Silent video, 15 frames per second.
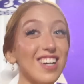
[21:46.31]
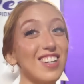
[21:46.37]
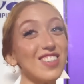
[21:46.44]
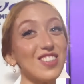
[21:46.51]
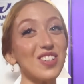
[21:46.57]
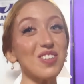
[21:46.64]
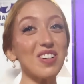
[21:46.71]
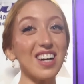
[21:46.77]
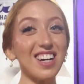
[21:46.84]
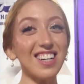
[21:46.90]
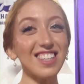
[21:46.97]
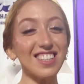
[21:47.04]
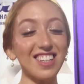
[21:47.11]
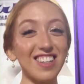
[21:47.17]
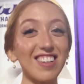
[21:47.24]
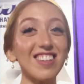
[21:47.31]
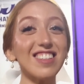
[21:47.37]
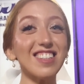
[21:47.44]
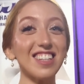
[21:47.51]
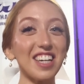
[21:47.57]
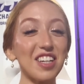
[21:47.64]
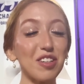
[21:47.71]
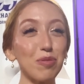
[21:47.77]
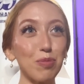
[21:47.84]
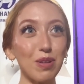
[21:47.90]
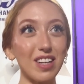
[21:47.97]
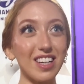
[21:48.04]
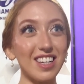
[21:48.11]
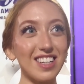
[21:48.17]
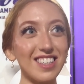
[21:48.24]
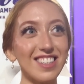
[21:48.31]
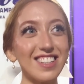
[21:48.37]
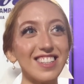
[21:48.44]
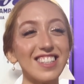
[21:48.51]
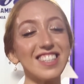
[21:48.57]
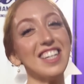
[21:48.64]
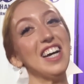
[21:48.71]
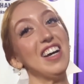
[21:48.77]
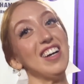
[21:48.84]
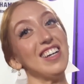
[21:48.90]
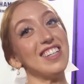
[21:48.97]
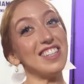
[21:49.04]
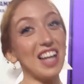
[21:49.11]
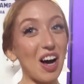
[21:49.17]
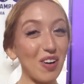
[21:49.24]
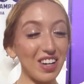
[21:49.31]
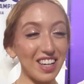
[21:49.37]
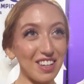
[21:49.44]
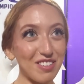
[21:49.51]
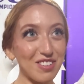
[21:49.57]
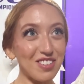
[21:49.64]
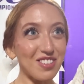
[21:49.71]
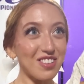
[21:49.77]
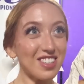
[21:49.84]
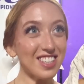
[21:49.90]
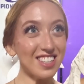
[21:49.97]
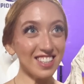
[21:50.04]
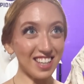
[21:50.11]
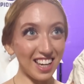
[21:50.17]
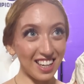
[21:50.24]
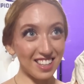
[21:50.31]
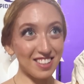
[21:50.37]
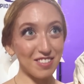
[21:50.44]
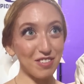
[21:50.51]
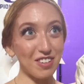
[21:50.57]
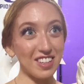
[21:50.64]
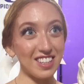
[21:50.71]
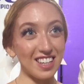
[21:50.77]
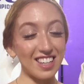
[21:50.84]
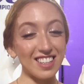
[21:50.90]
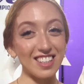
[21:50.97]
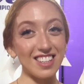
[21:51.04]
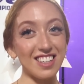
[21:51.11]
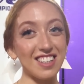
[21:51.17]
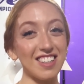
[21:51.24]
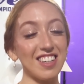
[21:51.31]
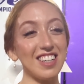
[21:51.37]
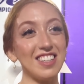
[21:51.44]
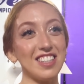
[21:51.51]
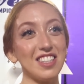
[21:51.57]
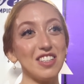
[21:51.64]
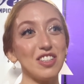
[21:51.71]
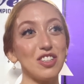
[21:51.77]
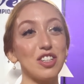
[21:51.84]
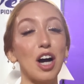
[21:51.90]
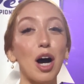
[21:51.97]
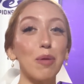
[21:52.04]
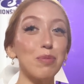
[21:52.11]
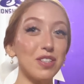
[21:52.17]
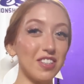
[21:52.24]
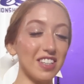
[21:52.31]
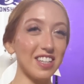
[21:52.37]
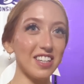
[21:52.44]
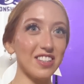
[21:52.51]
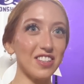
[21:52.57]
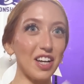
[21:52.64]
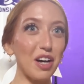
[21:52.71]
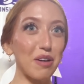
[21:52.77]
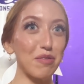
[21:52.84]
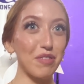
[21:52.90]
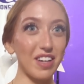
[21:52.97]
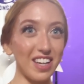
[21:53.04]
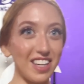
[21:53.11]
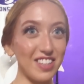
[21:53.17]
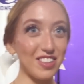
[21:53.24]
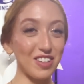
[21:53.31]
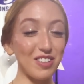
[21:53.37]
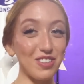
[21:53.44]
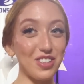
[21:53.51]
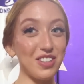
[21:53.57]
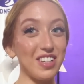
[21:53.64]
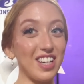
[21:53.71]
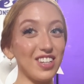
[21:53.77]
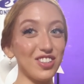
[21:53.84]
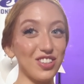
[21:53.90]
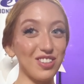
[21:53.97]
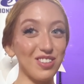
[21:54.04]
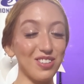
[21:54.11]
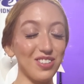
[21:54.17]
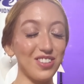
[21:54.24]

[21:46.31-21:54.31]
So guys, I got second place. Now I have to skate the finale, and then the top 6 out of 8 go to nationals.